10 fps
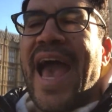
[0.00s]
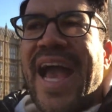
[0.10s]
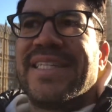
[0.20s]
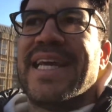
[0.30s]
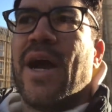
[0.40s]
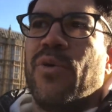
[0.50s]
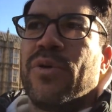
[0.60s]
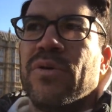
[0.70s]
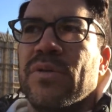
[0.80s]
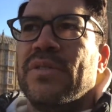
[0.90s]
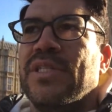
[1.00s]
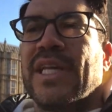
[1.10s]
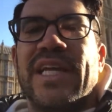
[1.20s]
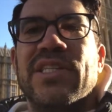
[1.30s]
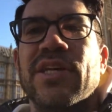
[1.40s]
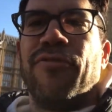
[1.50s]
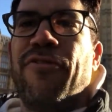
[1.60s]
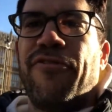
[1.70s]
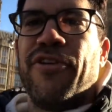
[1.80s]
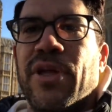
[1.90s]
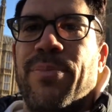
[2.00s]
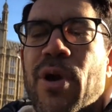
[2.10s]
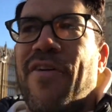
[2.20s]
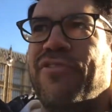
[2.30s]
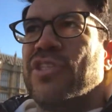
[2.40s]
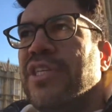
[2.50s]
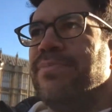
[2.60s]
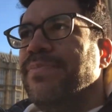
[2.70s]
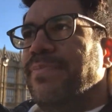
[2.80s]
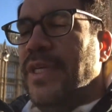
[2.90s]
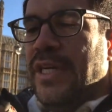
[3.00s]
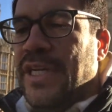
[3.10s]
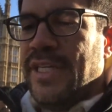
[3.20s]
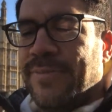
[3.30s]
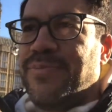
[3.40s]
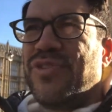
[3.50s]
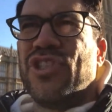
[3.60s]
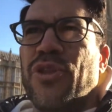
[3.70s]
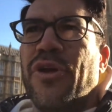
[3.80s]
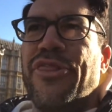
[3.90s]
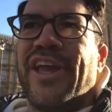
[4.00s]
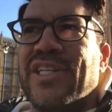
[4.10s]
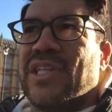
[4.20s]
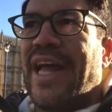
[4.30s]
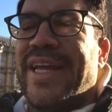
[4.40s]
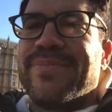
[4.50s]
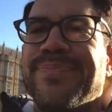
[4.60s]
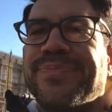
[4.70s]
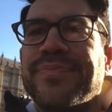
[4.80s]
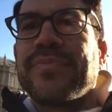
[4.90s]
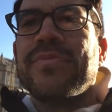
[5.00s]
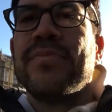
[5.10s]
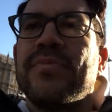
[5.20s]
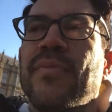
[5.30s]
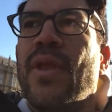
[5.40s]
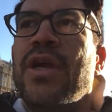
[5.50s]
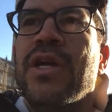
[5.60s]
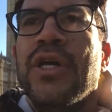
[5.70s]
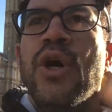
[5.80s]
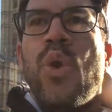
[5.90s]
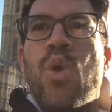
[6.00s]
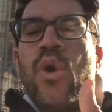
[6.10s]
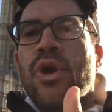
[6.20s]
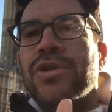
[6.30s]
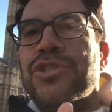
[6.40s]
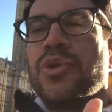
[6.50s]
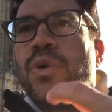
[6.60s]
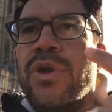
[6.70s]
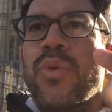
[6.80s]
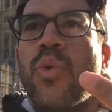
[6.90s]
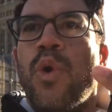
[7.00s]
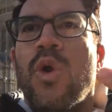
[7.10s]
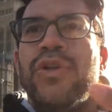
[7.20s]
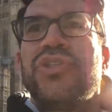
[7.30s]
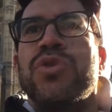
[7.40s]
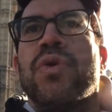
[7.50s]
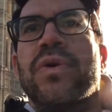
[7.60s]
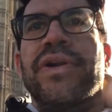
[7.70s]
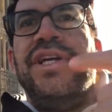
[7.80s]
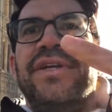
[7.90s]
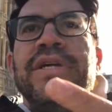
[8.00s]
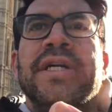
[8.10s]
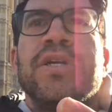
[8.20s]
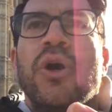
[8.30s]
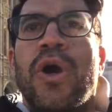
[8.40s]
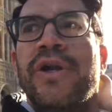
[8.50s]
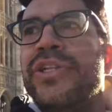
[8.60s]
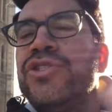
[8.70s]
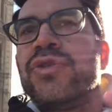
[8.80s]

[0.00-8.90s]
act out. It's like a self-fulfilling prophecy. So there are things like horror story, war story, garden